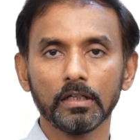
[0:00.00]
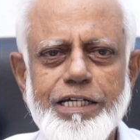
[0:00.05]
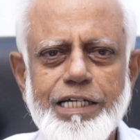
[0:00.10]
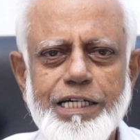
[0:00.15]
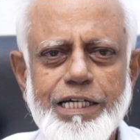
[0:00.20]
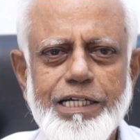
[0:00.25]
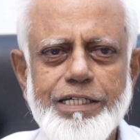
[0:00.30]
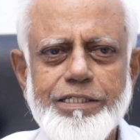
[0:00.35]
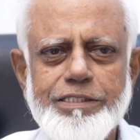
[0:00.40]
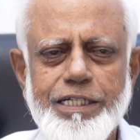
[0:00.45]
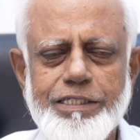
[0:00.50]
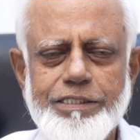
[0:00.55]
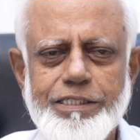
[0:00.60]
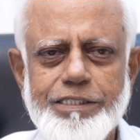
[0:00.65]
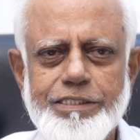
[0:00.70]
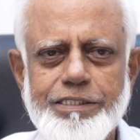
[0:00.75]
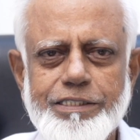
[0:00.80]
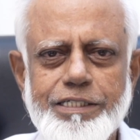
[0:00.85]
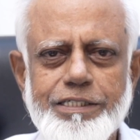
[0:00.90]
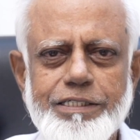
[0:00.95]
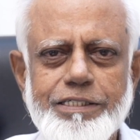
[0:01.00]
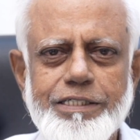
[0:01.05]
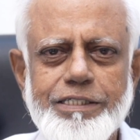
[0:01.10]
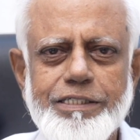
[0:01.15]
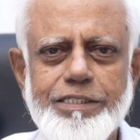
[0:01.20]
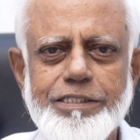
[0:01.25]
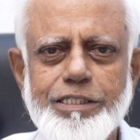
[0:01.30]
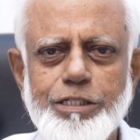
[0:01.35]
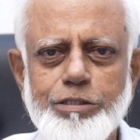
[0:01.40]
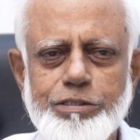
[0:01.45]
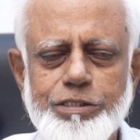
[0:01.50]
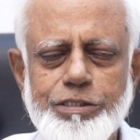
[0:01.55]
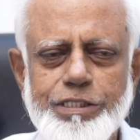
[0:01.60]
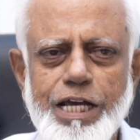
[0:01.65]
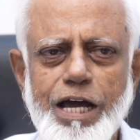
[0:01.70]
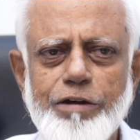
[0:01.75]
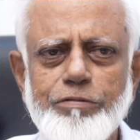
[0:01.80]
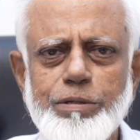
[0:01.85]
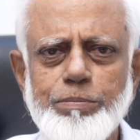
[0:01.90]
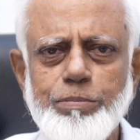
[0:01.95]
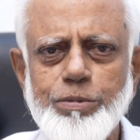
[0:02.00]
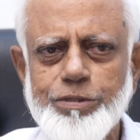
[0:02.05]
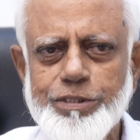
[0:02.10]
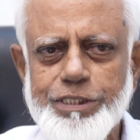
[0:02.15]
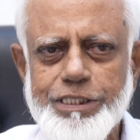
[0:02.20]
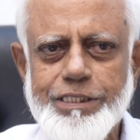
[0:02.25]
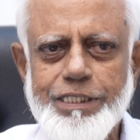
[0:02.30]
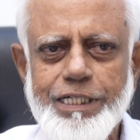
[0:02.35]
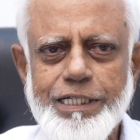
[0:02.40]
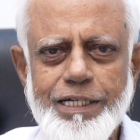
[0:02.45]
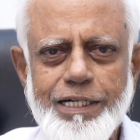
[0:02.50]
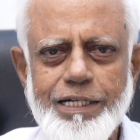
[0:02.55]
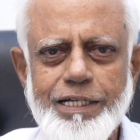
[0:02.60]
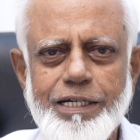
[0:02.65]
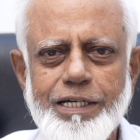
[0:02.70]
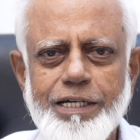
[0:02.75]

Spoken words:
He suggested this TAVI procedure.